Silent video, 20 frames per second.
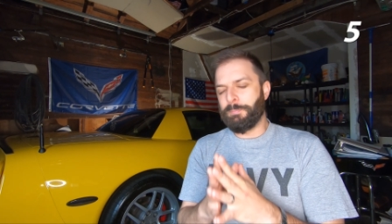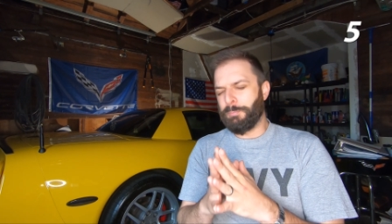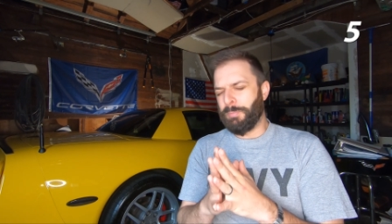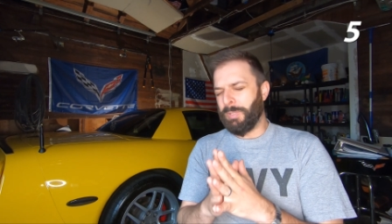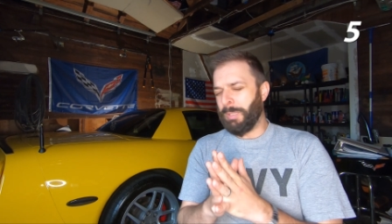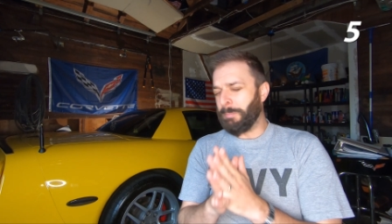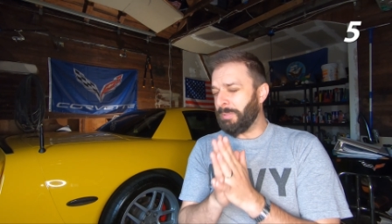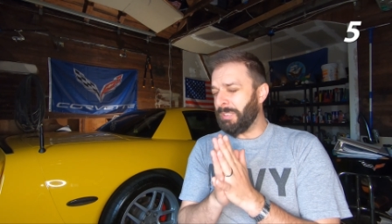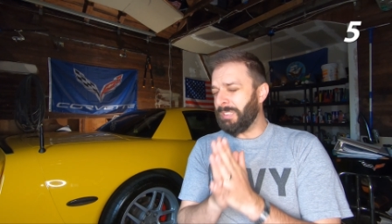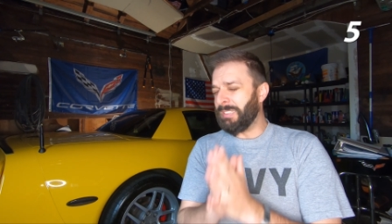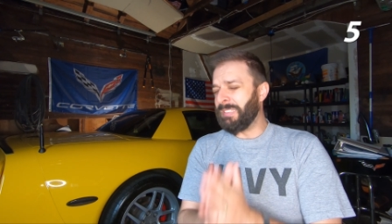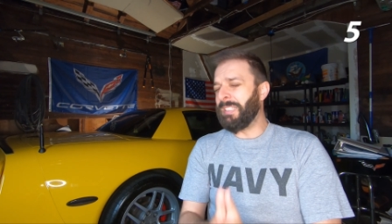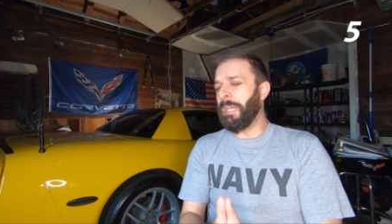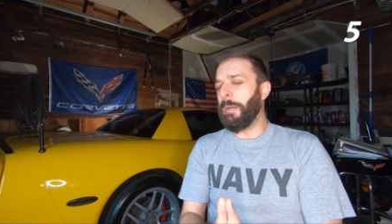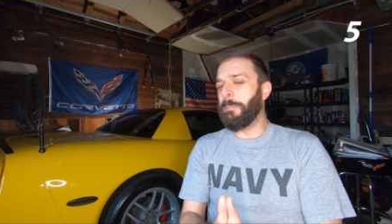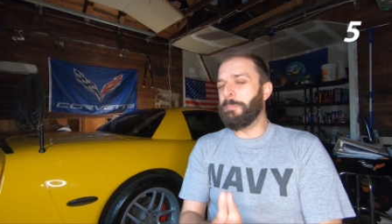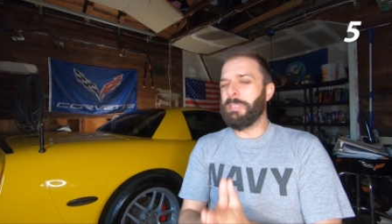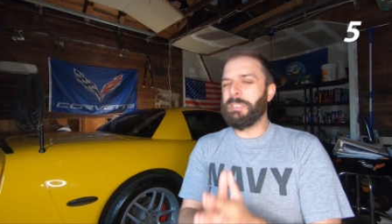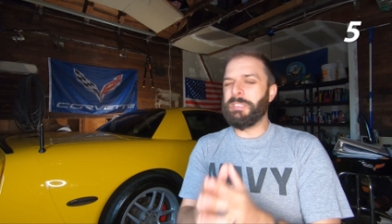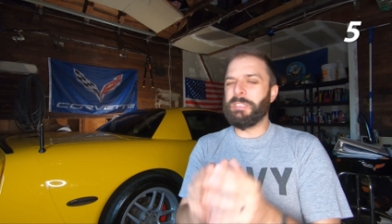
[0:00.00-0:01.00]
but I'm just,
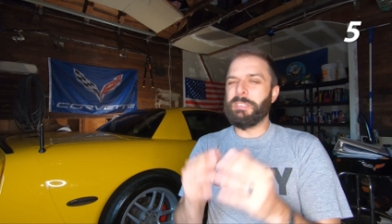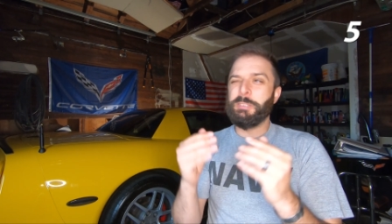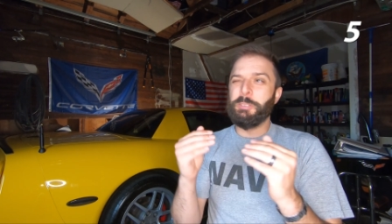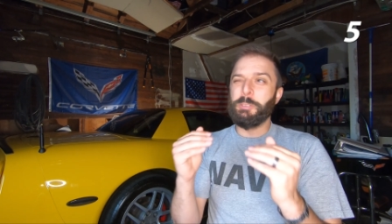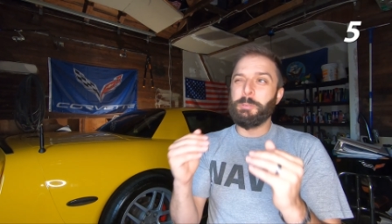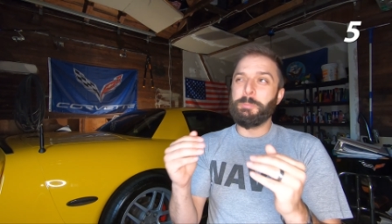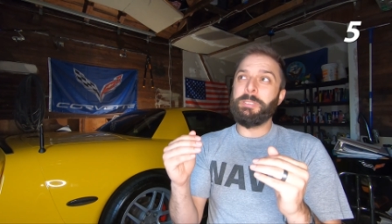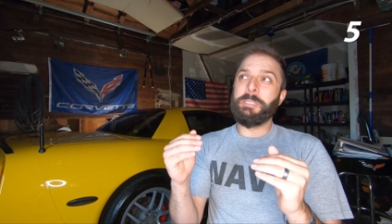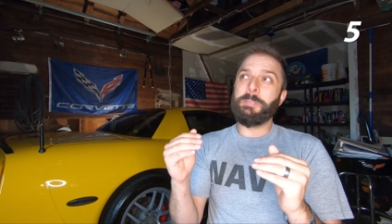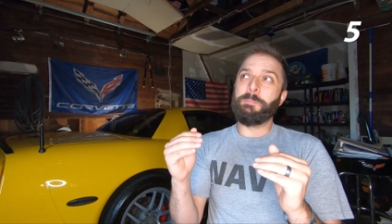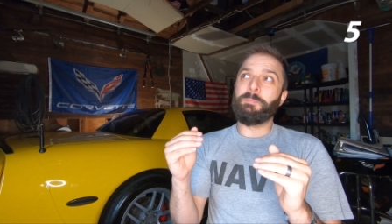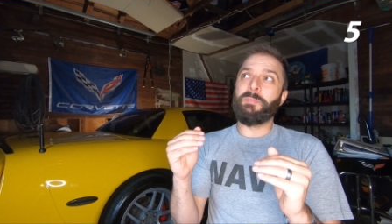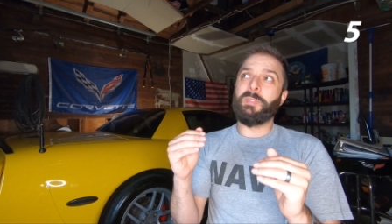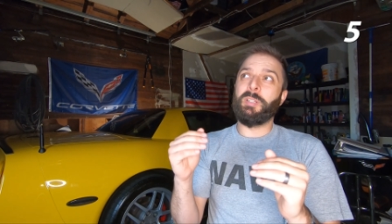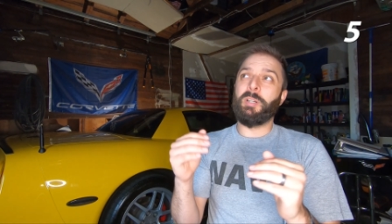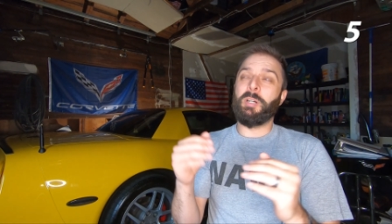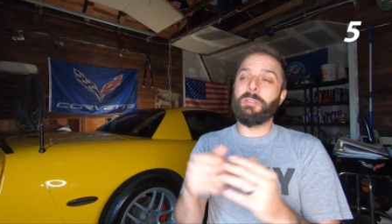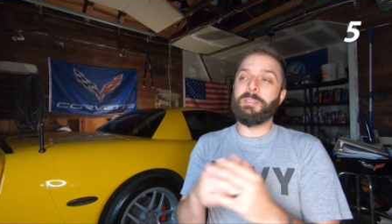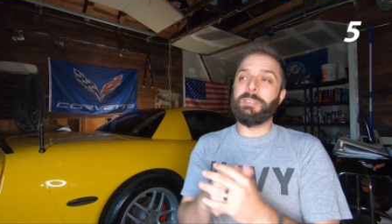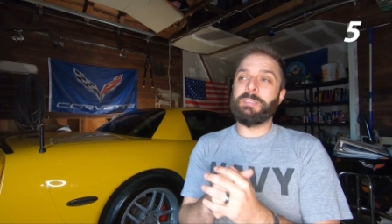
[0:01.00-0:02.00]
I'm just assuming
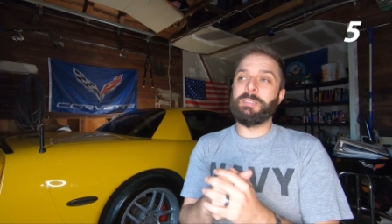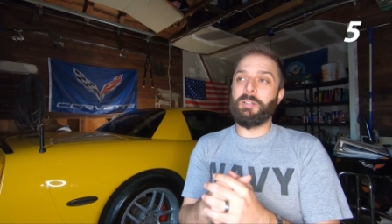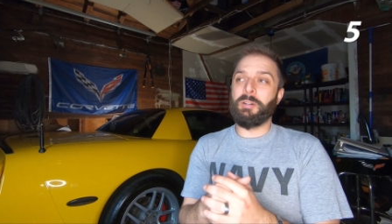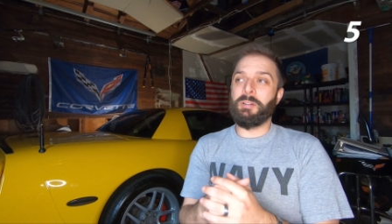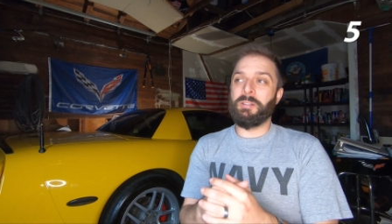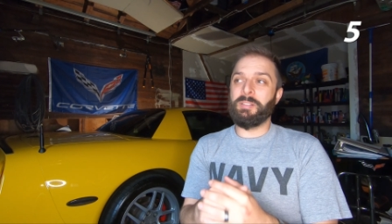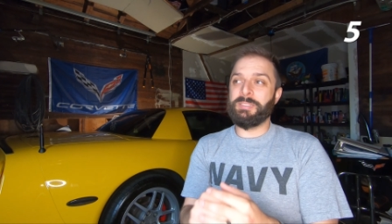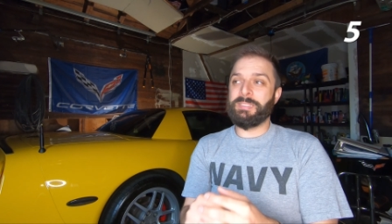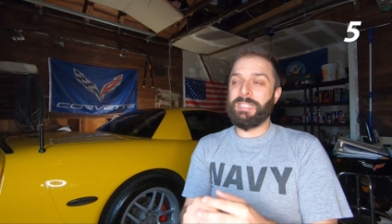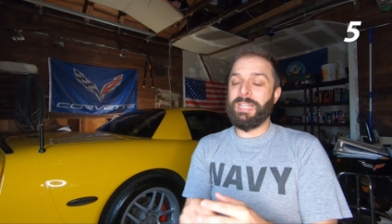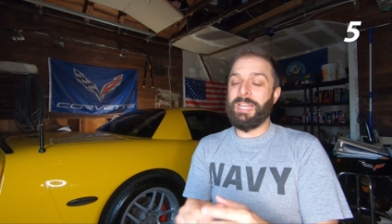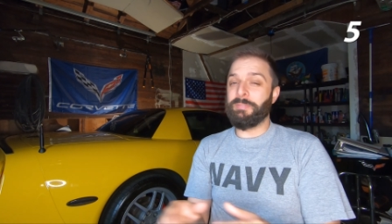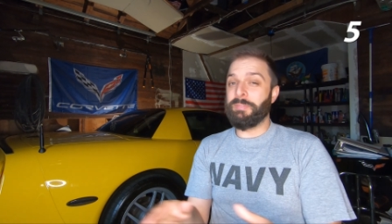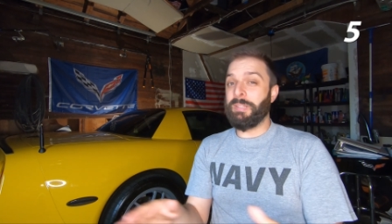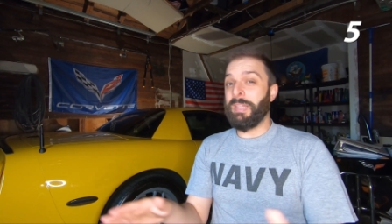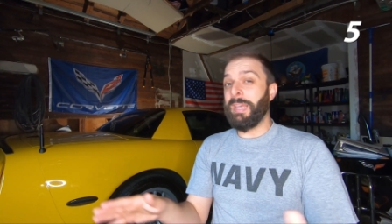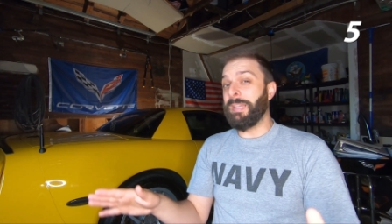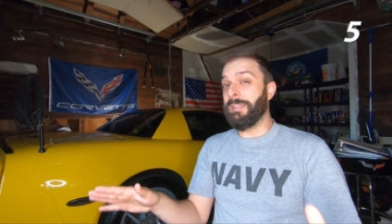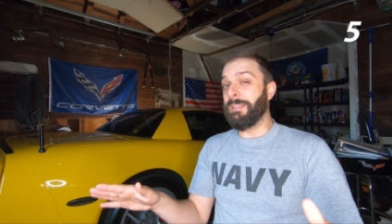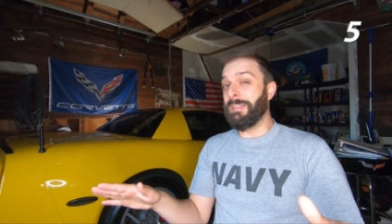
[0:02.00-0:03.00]
all these cars have
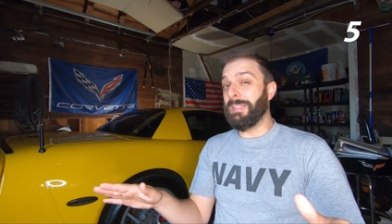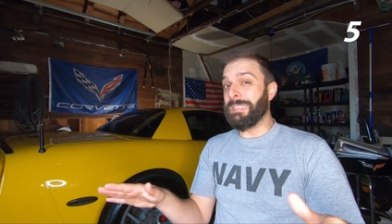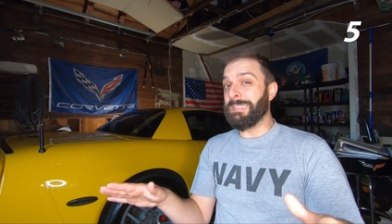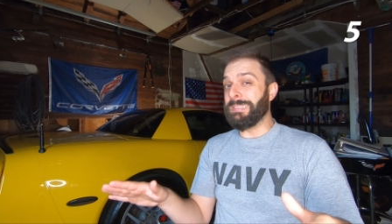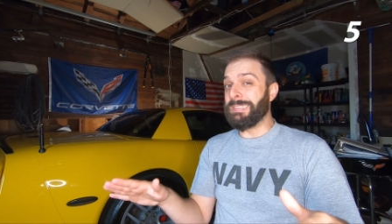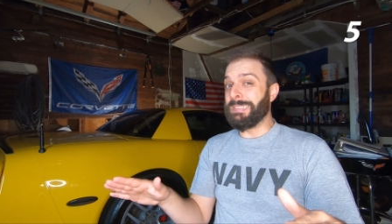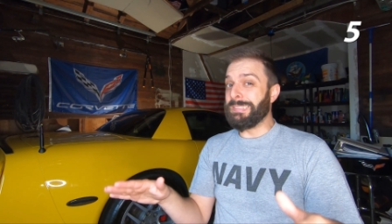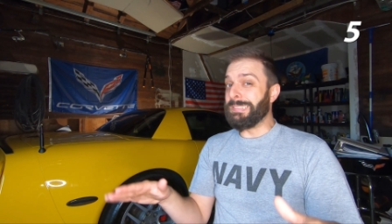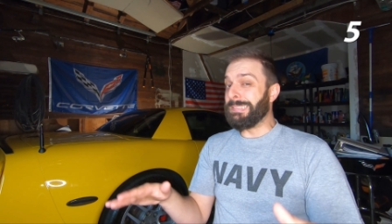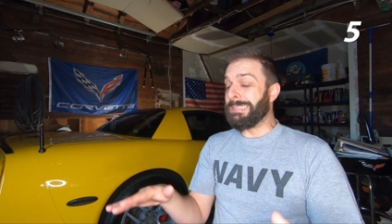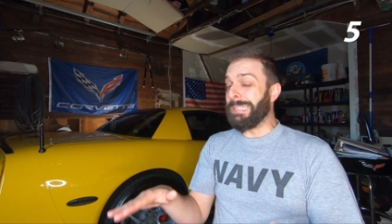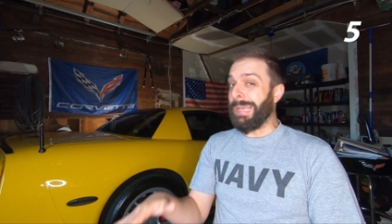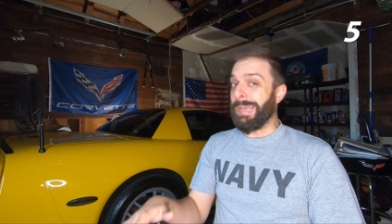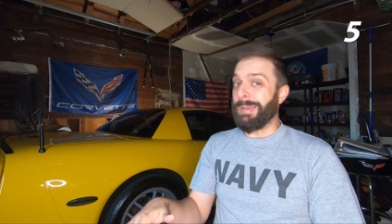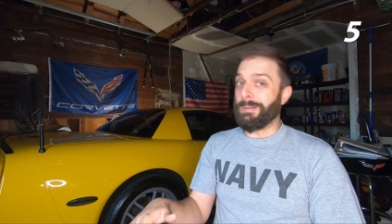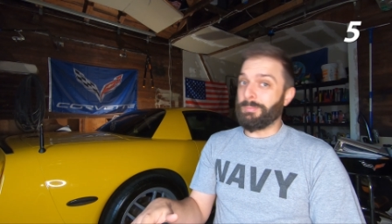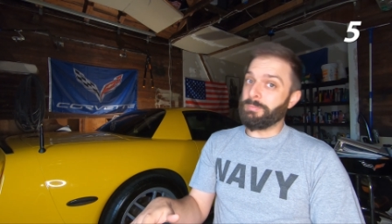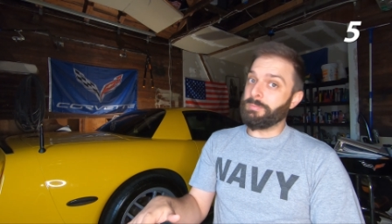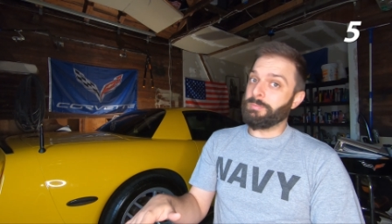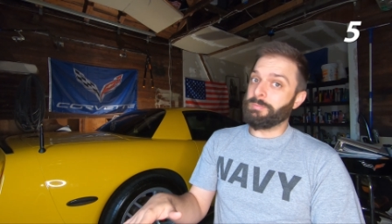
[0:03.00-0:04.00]
the headlights
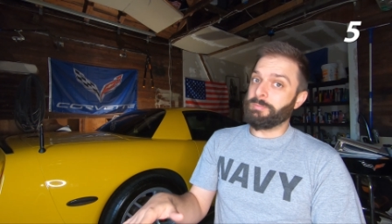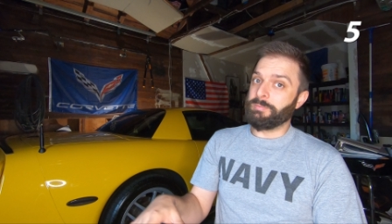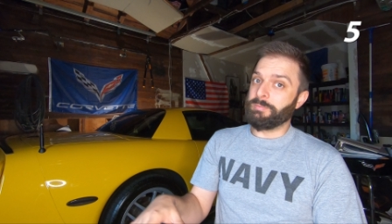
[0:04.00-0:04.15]
down